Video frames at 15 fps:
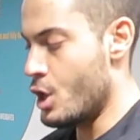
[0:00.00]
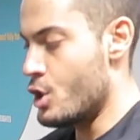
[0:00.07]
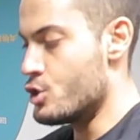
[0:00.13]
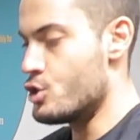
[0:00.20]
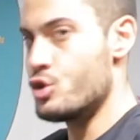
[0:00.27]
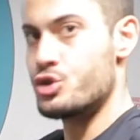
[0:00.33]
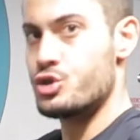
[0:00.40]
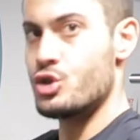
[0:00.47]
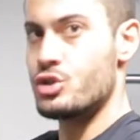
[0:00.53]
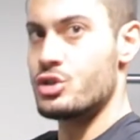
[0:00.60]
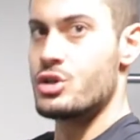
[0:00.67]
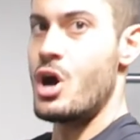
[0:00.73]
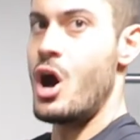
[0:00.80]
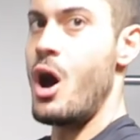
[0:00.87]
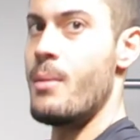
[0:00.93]
you
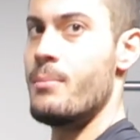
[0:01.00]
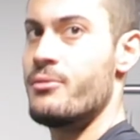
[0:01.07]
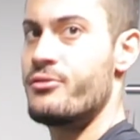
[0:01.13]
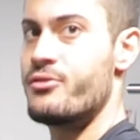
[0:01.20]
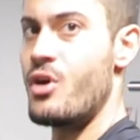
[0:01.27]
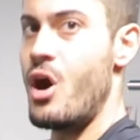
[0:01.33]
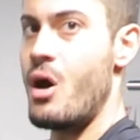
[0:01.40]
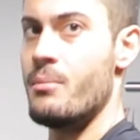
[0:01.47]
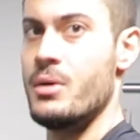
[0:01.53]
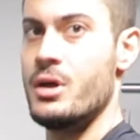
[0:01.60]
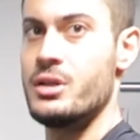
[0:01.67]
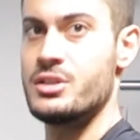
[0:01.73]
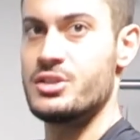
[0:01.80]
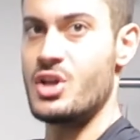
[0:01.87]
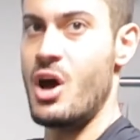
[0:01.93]
should come
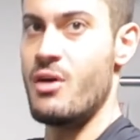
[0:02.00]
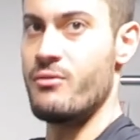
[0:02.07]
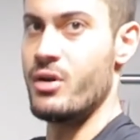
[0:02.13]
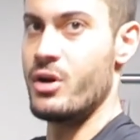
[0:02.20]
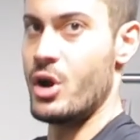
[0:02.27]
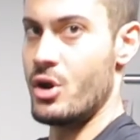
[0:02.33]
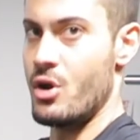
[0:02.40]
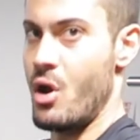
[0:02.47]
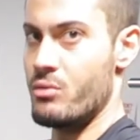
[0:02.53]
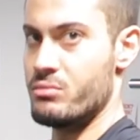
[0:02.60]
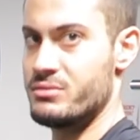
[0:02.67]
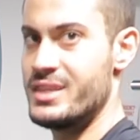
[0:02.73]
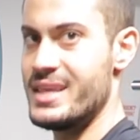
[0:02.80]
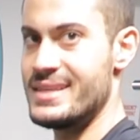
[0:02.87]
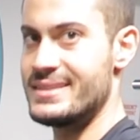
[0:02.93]
from somewhere
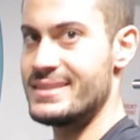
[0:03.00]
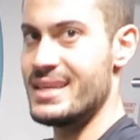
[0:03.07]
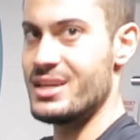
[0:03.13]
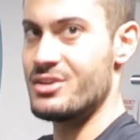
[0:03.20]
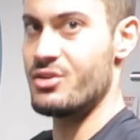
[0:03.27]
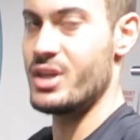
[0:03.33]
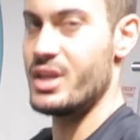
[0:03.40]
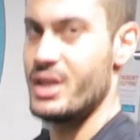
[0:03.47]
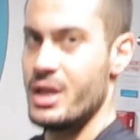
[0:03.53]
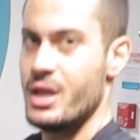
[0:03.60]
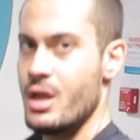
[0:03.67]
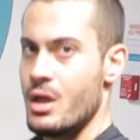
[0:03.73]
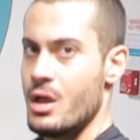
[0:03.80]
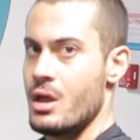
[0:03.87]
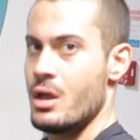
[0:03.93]
around this
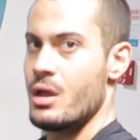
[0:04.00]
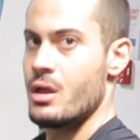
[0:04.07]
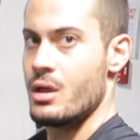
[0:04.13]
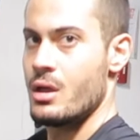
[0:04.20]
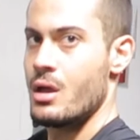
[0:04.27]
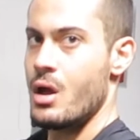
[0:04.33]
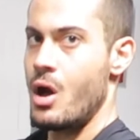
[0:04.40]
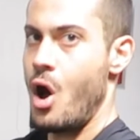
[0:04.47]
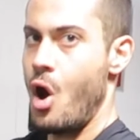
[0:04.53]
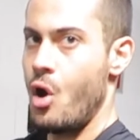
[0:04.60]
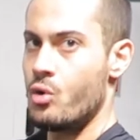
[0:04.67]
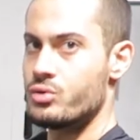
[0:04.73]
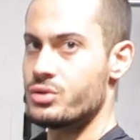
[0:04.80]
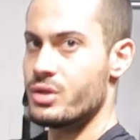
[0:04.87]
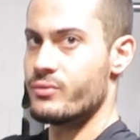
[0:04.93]
degree
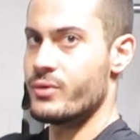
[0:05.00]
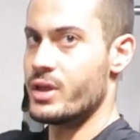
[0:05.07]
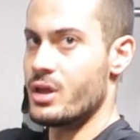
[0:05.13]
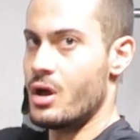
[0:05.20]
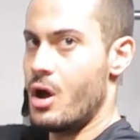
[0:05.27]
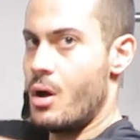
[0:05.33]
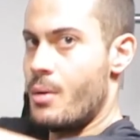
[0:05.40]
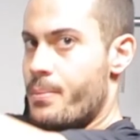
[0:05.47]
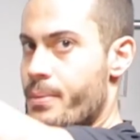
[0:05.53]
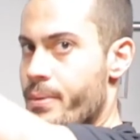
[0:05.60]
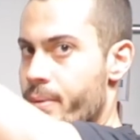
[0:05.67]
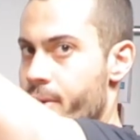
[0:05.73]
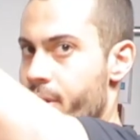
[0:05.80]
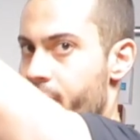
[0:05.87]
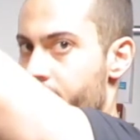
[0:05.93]
all the way
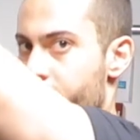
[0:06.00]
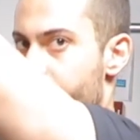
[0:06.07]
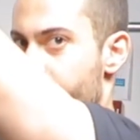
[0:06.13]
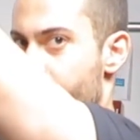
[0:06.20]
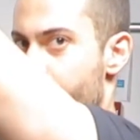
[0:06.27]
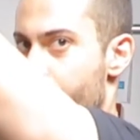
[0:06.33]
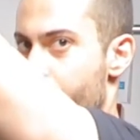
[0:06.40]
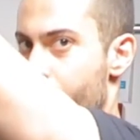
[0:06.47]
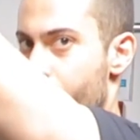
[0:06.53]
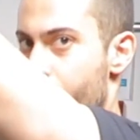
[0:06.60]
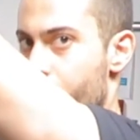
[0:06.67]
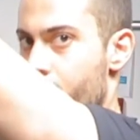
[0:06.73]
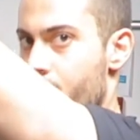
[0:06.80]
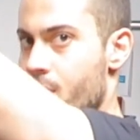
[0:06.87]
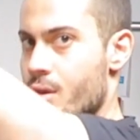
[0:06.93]
up
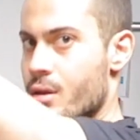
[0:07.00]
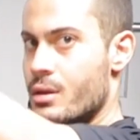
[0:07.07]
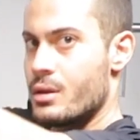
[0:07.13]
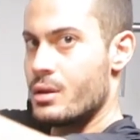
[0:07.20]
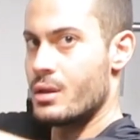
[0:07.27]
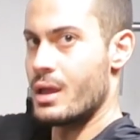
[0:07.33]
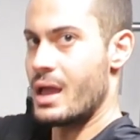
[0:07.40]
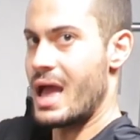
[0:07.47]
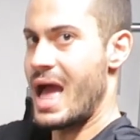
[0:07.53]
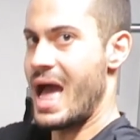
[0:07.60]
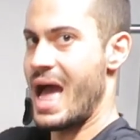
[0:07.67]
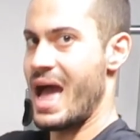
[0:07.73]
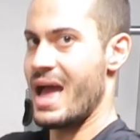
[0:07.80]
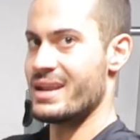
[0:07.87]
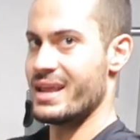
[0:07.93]
here
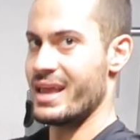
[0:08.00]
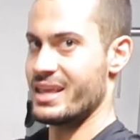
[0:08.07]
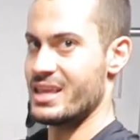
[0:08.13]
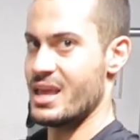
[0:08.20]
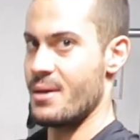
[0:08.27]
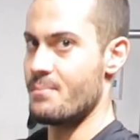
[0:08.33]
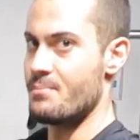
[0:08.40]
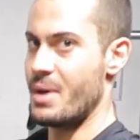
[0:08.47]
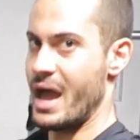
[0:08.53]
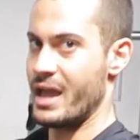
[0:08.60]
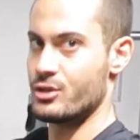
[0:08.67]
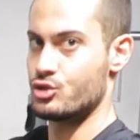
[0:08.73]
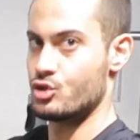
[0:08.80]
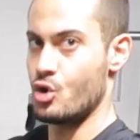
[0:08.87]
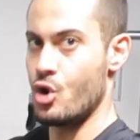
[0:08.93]
and again
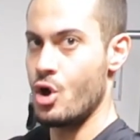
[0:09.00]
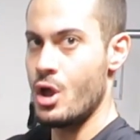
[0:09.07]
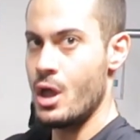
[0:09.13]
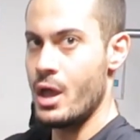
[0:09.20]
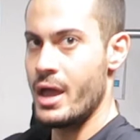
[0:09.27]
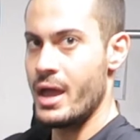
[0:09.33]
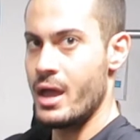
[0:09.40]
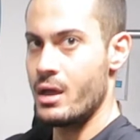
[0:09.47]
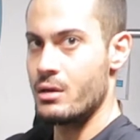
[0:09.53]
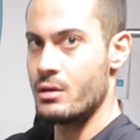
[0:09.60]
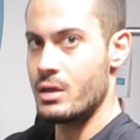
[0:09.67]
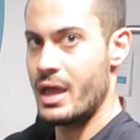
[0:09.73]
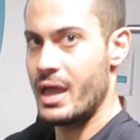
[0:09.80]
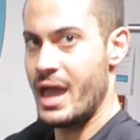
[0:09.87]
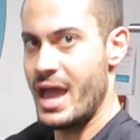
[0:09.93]
back. So
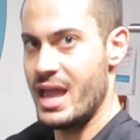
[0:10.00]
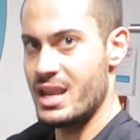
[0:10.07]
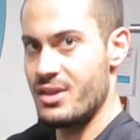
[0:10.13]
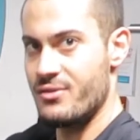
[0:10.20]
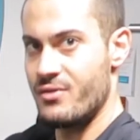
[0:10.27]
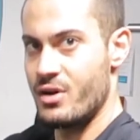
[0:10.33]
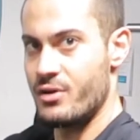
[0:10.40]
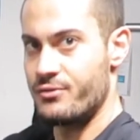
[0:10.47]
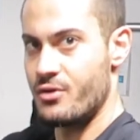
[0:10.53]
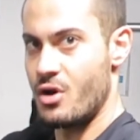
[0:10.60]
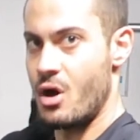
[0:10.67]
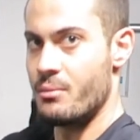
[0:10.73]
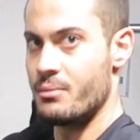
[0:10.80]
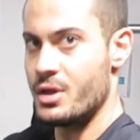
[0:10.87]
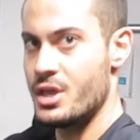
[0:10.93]
anywhere
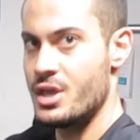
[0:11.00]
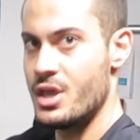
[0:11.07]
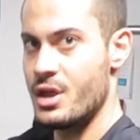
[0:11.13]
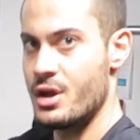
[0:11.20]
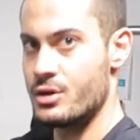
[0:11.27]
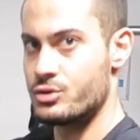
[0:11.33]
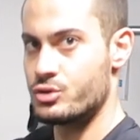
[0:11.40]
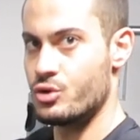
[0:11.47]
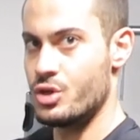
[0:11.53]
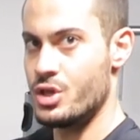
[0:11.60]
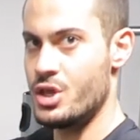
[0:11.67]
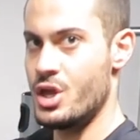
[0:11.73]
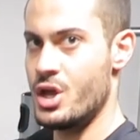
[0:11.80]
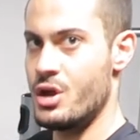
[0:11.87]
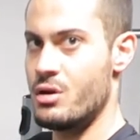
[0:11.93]
from here to
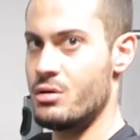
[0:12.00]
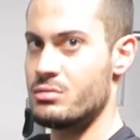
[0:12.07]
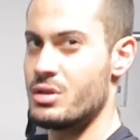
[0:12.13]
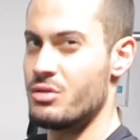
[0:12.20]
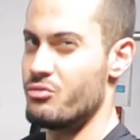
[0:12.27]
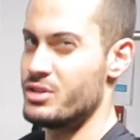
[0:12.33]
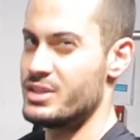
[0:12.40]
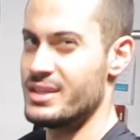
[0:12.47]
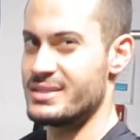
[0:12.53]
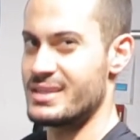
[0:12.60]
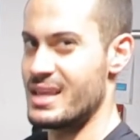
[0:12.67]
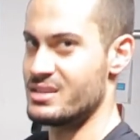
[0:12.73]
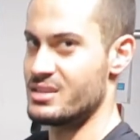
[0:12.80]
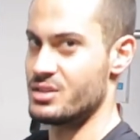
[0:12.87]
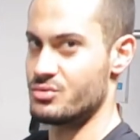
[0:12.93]
here, the
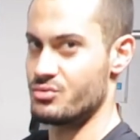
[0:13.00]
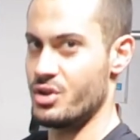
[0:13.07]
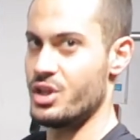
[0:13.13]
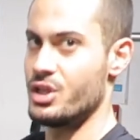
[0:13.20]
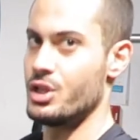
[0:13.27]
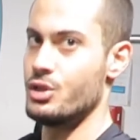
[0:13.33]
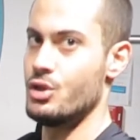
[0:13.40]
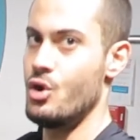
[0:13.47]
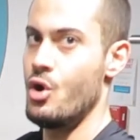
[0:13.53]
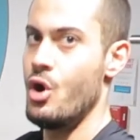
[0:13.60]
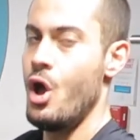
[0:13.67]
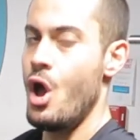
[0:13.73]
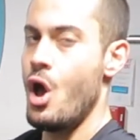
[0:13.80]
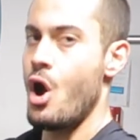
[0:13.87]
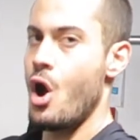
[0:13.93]
resistance is really
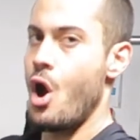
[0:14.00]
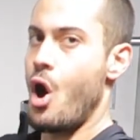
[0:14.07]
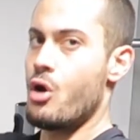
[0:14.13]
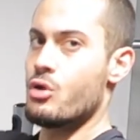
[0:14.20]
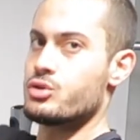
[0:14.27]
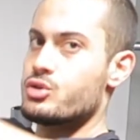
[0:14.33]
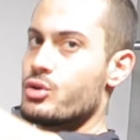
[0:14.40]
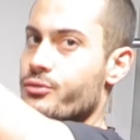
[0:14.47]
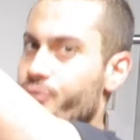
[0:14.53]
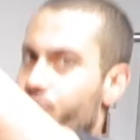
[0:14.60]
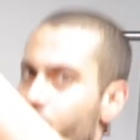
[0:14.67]
low. Also